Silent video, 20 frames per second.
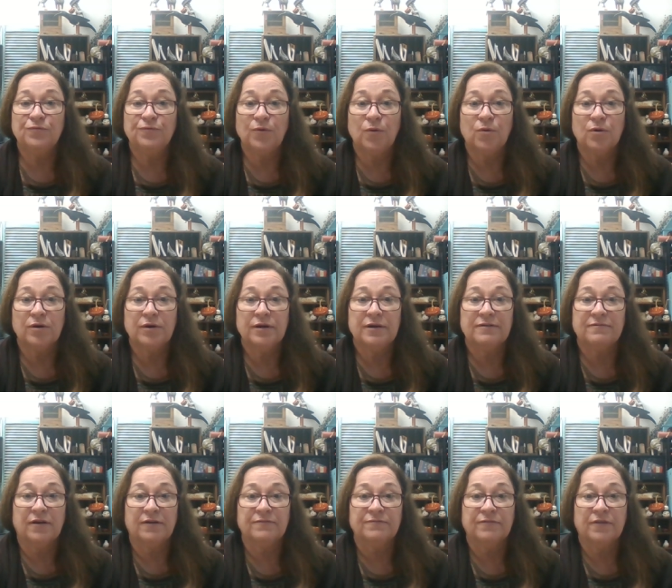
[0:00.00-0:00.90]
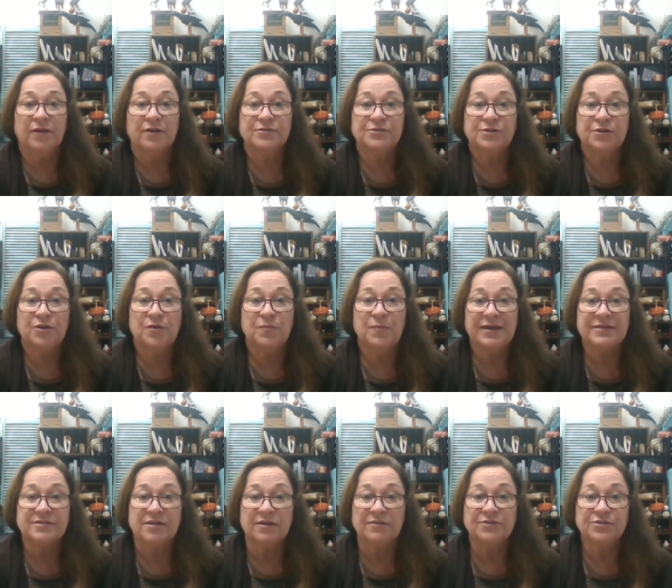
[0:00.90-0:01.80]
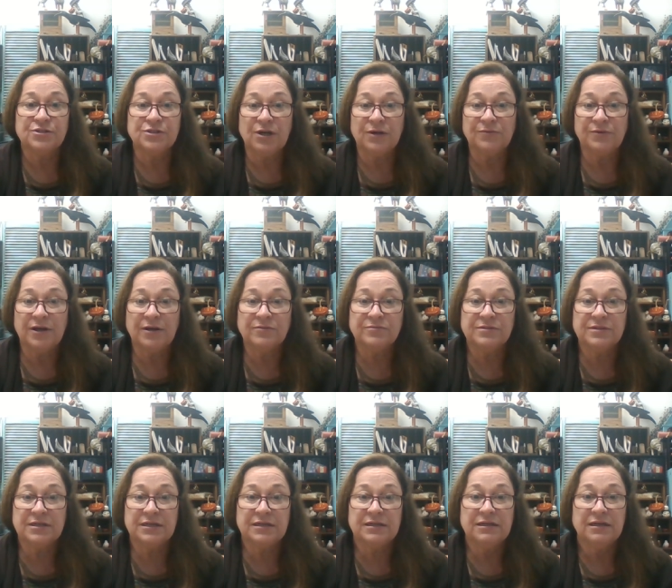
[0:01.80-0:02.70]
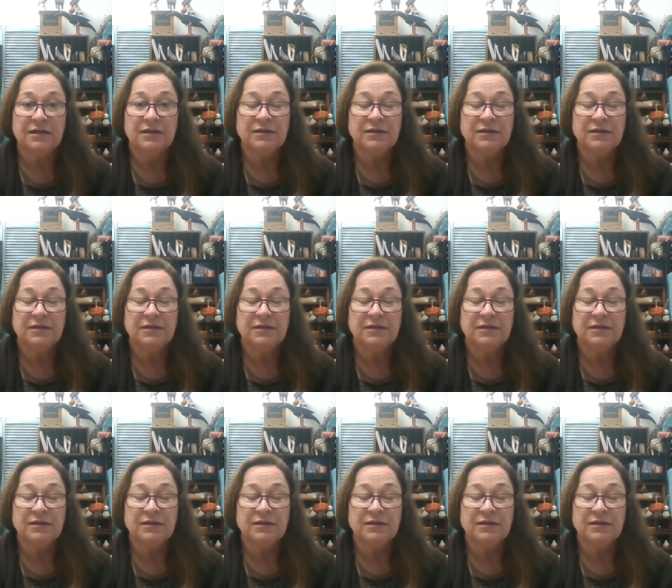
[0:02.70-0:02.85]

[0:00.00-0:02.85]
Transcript: four of our Floss Tube has all the show notes in.